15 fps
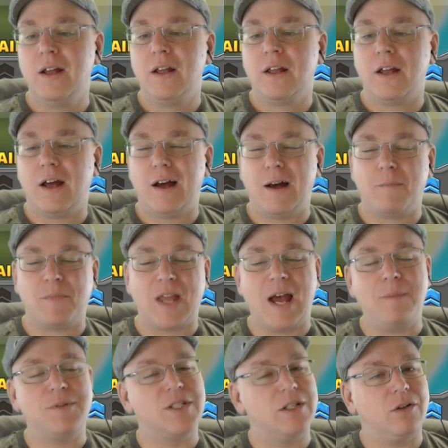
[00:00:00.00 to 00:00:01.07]

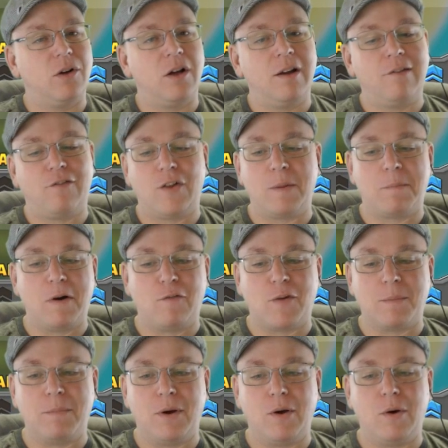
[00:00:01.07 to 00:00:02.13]
I'm still hunting for the
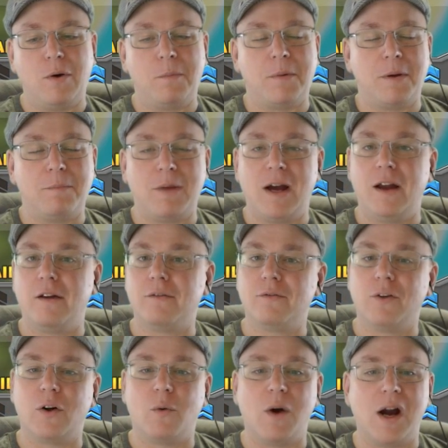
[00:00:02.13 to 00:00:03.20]
perfect bow, but my
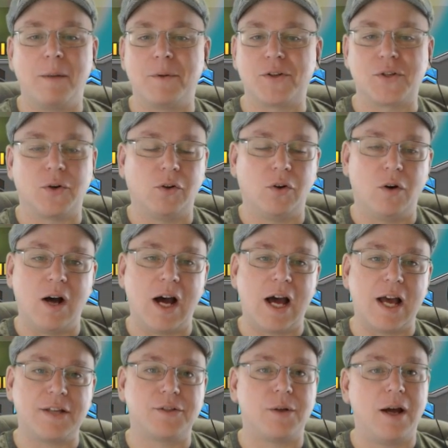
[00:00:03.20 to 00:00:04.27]
requirements are a little
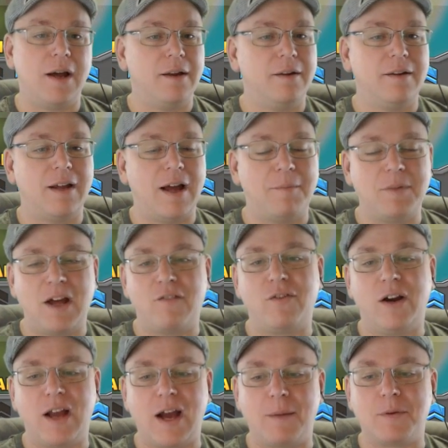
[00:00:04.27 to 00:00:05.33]
high, so I'm not
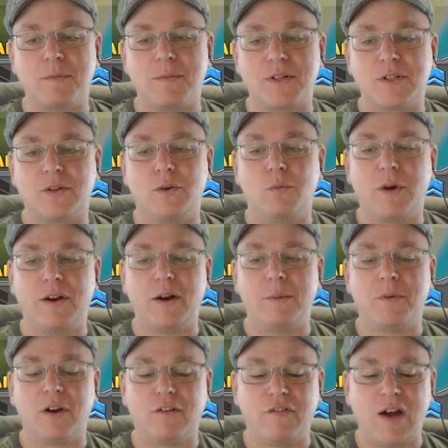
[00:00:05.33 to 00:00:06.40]
very optimistic on whether I'm
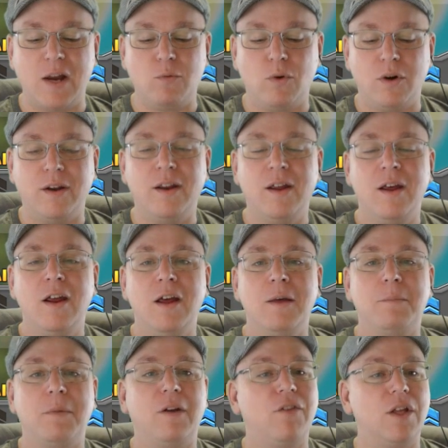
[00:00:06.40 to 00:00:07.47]
going to find one.
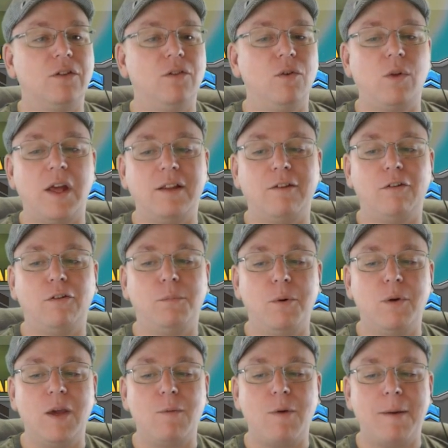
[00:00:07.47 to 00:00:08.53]
But if you do like those
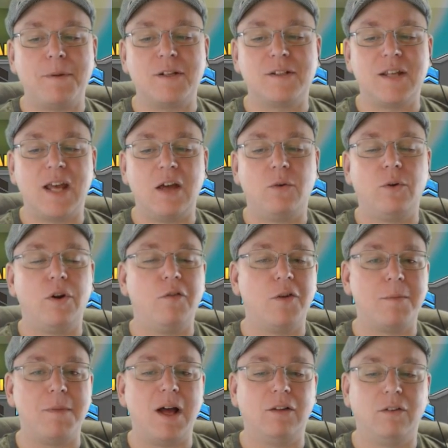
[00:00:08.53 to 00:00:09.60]
spooky weapons, head on over
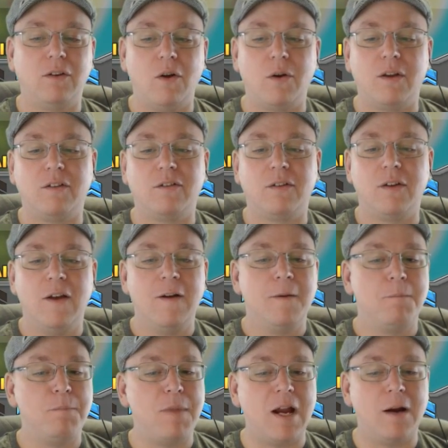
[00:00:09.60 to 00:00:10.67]
to Maldonis.
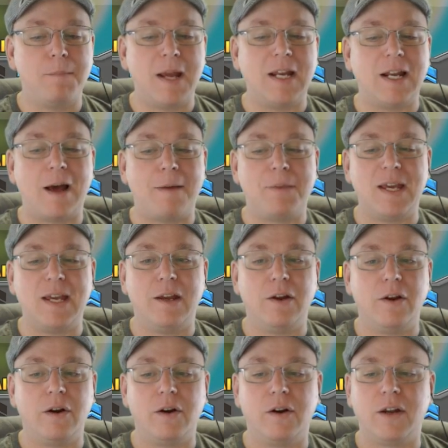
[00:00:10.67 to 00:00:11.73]
May or may not be
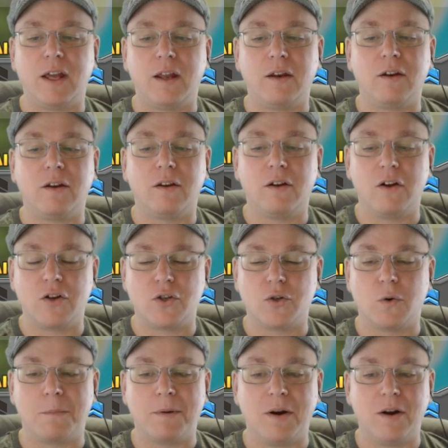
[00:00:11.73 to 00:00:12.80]
here in a
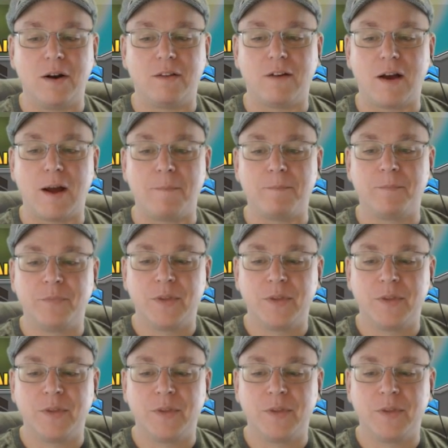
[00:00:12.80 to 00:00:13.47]
short period of time.